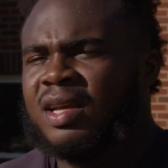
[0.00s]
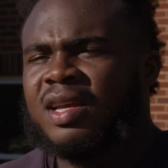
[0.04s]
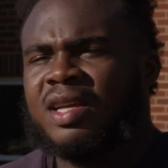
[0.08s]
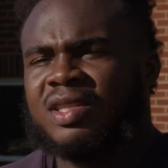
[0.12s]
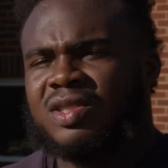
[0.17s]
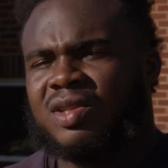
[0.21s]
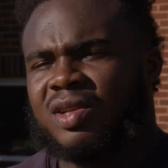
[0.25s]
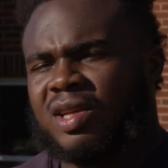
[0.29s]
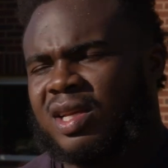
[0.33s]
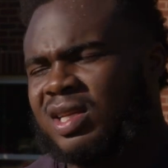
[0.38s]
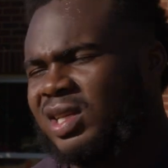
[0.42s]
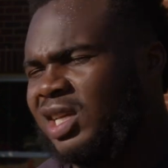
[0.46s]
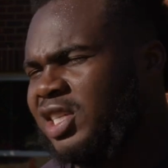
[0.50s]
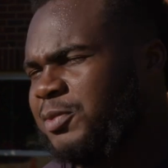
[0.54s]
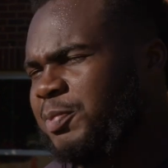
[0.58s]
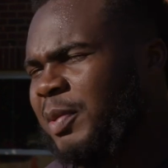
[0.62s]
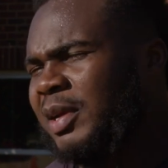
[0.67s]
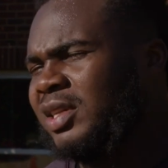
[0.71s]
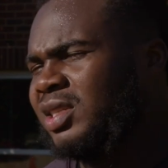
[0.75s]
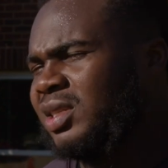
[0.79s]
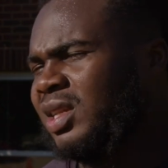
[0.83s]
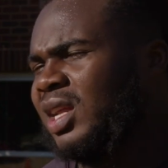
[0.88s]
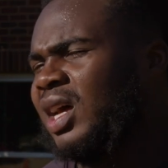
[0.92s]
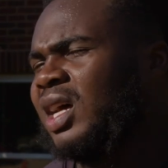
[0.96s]
So because they
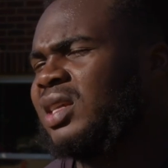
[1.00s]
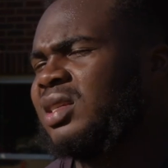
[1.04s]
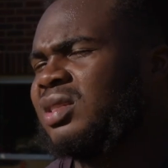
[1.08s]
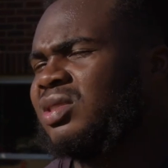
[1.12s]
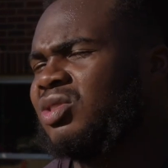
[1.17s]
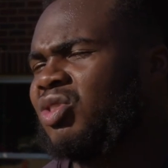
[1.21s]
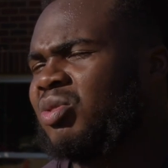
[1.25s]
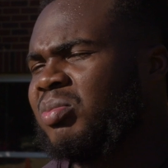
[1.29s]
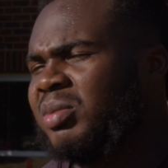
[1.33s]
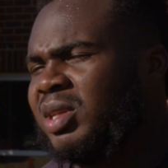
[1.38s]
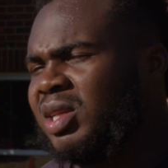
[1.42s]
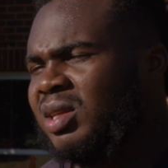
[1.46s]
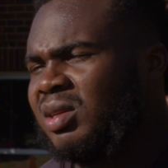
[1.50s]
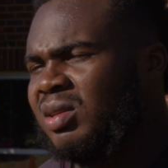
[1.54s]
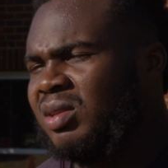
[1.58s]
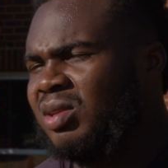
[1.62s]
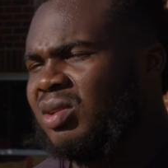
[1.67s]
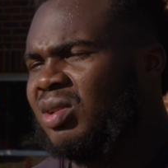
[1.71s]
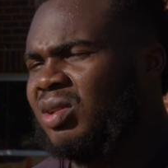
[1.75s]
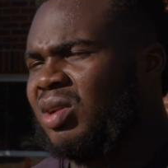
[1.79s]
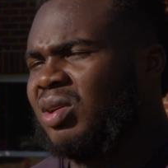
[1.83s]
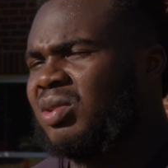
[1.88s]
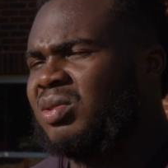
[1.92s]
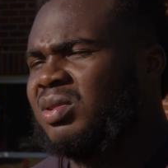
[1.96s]
specialize in so many,
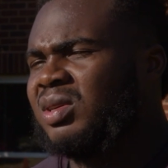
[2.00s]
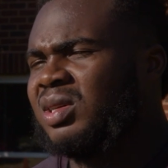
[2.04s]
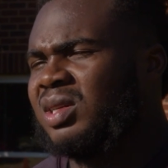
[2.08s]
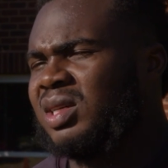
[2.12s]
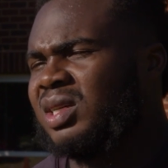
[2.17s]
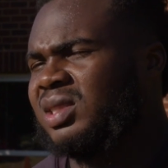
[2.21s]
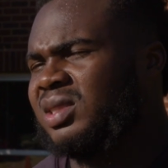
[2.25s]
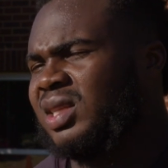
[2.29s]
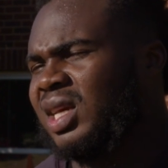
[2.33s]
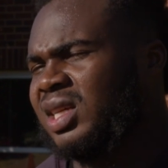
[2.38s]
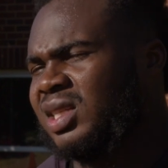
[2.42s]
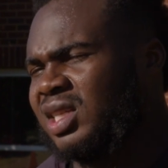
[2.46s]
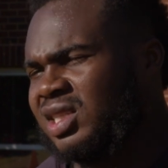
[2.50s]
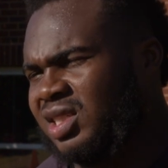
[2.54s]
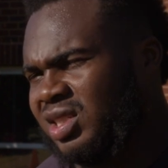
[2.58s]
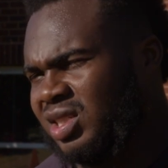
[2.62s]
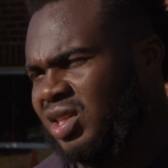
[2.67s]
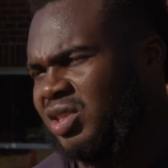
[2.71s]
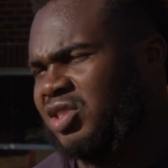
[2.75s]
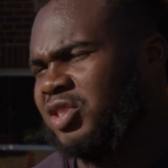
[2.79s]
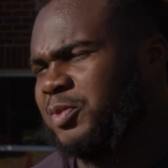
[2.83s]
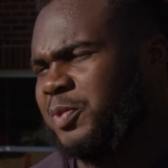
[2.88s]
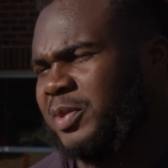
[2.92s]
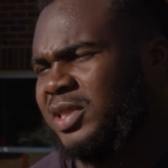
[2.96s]
you know, good things that's
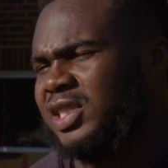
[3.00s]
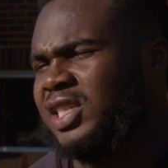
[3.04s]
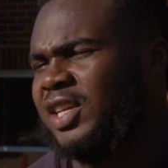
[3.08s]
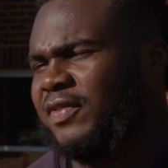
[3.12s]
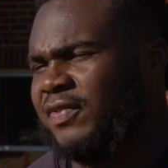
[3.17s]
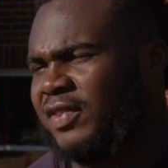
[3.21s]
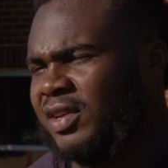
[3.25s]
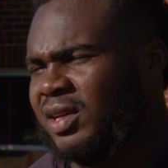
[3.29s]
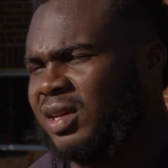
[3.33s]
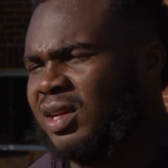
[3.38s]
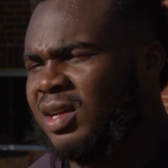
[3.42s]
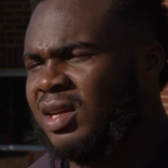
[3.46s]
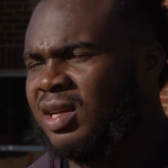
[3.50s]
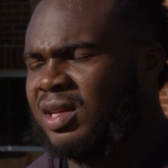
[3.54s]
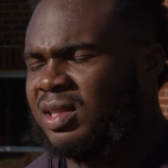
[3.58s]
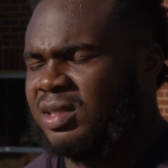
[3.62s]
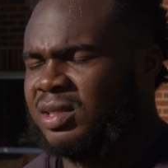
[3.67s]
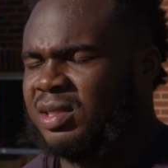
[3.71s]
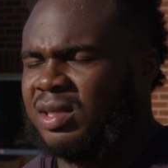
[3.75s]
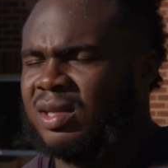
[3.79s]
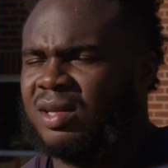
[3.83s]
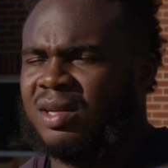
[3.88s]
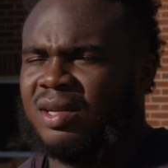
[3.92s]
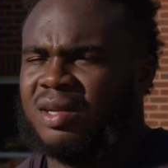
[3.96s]
so specific
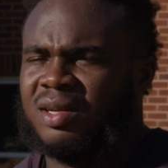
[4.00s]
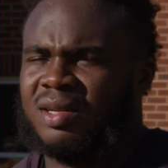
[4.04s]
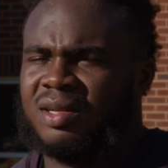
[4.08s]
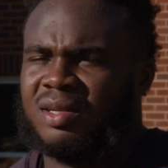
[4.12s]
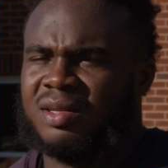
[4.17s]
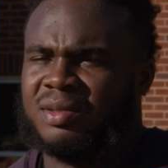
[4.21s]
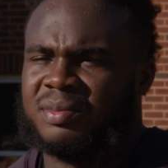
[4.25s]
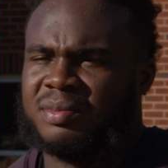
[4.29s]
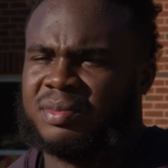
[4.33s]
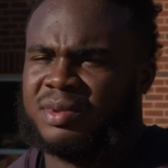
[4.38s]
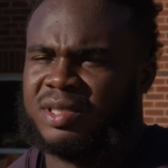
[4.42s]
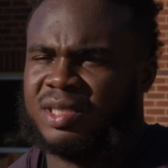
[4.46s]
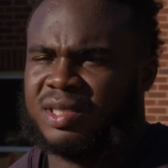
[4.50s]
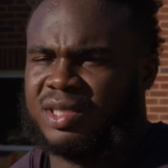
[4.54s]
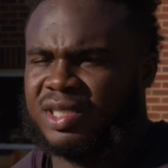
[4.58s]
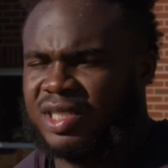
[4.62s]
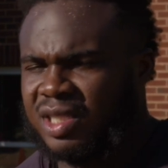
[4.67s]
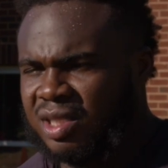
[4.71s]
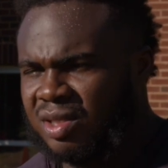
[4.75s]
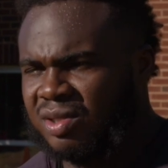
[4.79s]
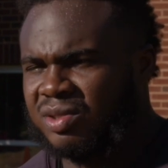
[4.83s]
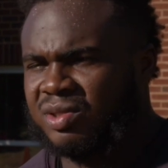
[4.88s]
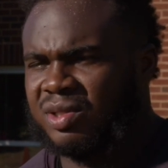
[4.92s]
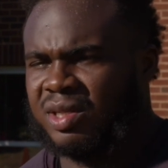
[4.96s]
to
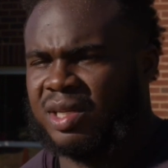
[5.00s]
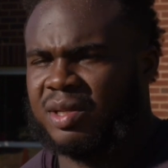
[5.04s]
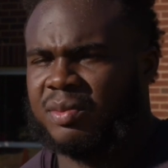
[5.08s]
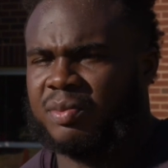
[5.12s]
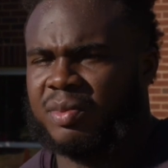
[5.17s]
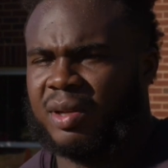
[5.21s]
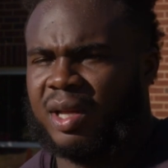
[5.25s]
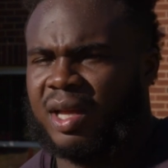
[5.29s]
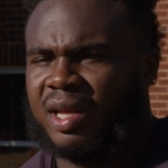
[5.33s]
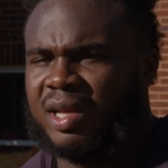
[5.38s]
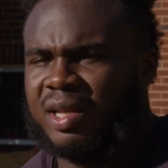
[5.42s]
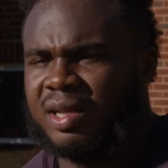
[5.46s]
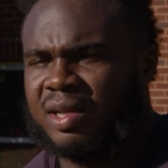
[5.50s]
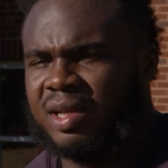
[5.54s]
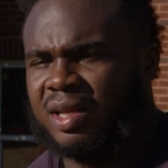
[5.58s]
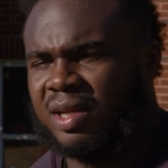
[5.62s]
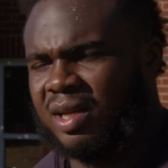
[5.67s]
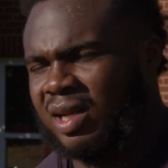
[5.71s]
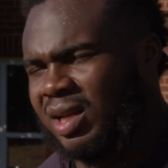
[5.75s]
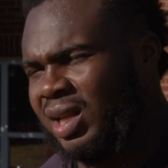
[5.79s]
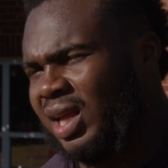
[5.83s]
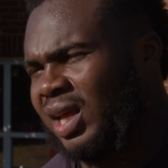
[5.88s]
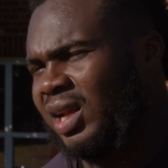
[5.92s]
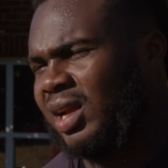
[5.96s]
children in the
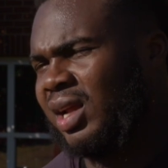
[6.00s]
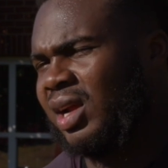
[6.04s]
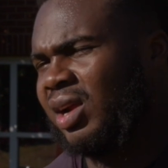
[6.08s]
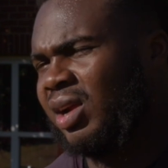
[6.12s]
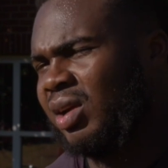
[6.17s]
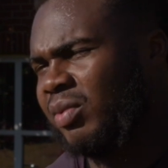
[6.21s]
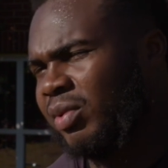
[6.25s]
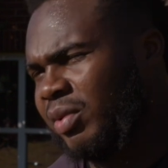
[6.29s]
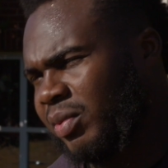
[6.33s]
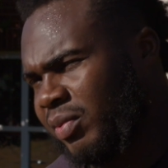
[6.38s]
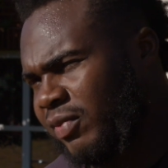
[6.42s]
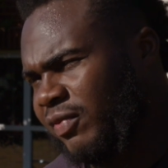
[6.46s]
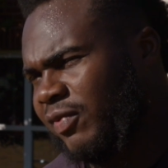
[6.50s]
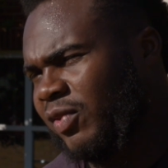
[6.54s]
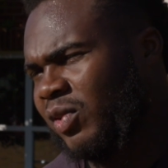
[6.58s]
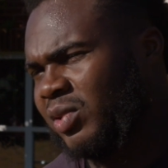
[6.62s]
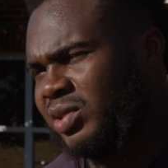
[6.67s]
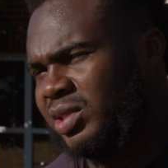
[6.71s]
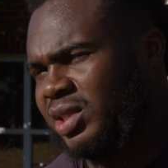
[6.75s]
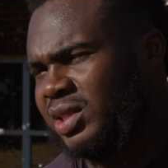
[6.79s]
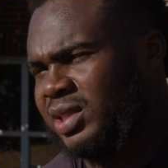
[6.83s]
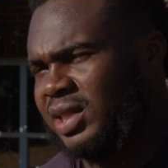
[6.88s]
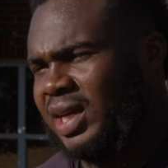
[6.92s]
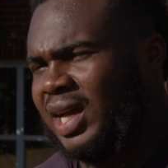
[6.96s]
Atlanta area, we're
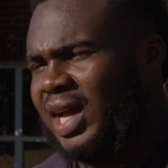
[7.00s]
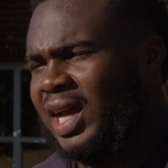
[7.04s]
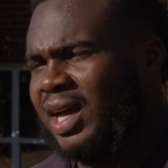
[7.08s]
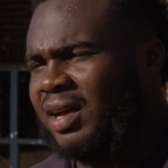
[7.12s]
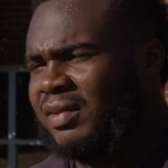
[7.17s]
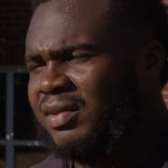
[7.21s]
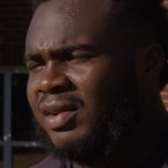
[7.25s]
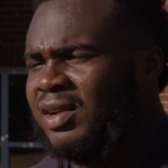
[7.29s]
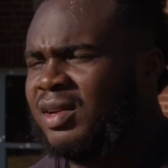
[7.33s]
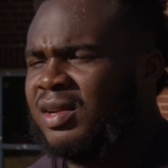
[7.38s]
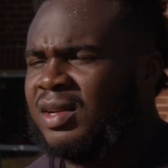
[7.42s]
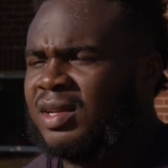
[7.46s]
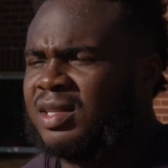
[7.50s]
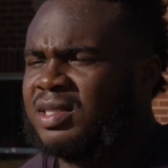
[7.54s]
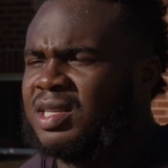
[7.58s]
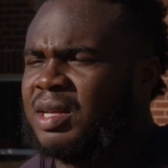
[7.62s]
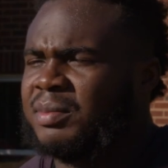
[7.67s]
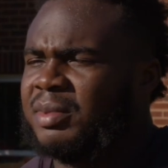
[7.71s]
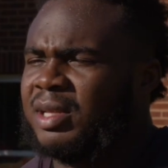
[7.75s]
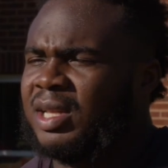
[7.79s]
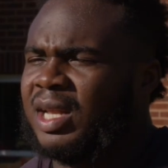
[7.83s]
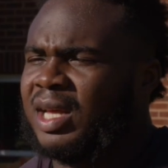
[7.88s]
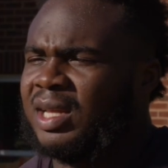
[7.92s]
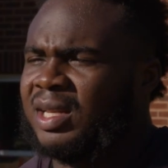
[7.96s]
fortunate to have
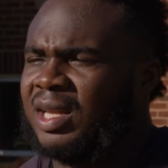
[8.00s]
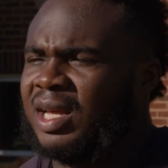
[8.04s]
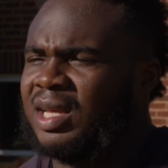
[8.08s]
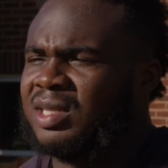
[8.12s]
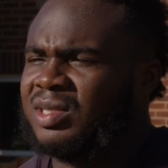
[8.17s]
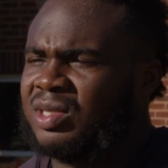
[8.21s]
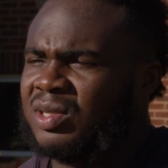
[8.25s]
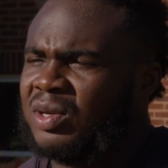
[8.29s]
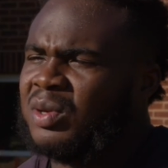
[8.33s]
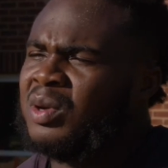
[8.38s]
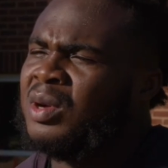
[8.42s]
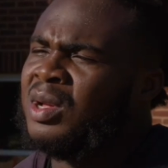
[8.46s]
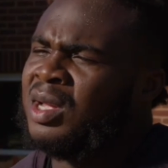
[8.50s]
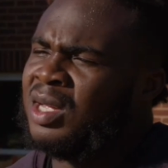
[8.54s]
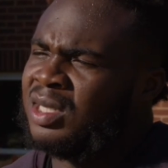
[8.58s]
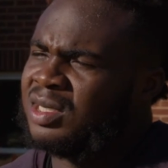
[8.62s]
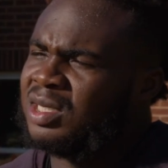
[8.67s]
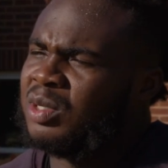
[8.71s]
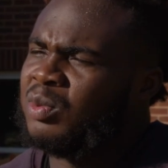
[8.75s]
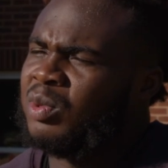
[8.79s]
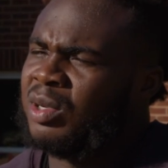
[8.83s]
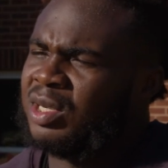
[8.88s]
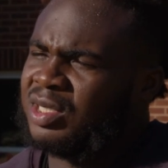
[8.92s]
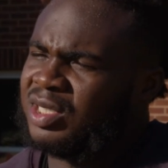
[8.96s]
something like that. So I
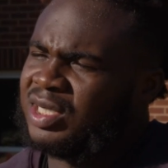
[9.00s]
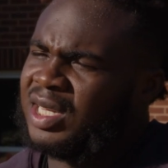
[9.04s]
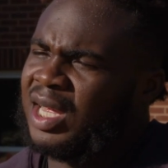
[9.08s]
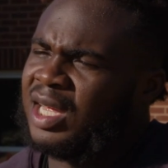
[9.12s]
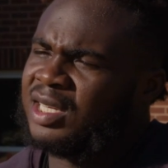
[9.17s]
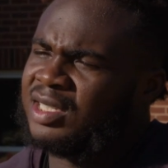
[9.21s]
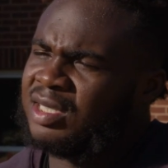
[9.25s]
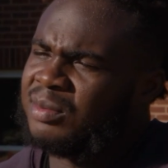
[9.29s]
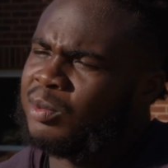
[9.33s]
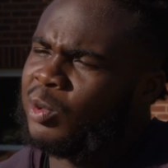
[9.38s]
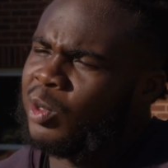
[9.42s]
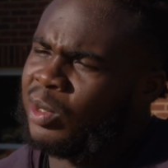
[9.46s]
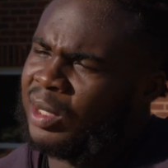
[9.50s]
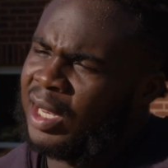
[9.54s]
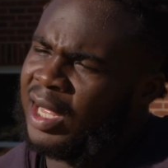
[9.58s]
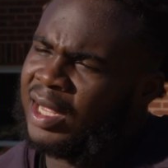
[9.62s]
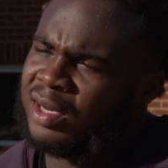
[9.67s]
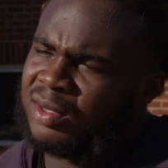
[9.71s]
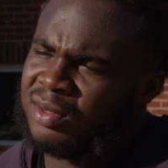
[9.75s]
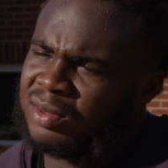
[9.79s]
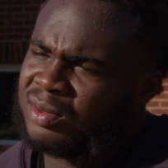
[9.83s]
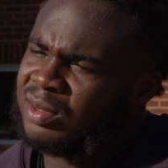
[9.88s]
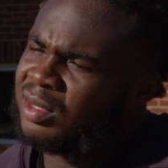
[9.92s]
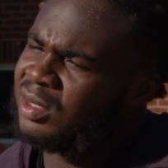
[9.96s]
want to shine some more light
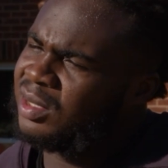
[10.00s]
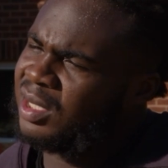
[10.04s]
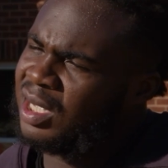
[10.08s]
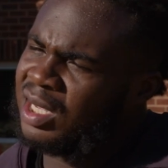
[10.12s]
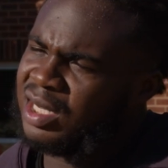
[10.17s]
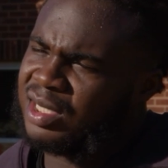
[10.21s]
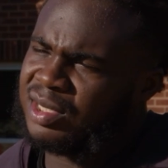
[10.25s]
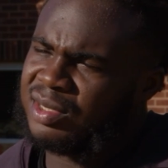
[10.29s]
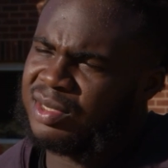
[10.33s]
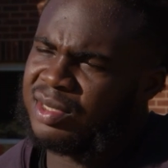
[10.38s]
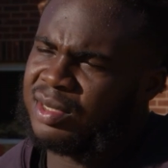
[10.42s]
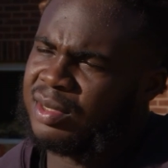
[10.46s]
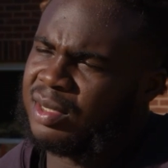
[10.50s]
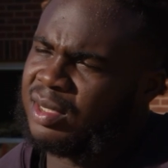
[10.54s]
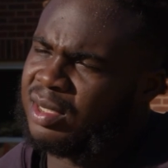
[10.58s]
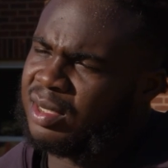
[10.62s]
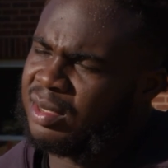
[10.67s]
on the things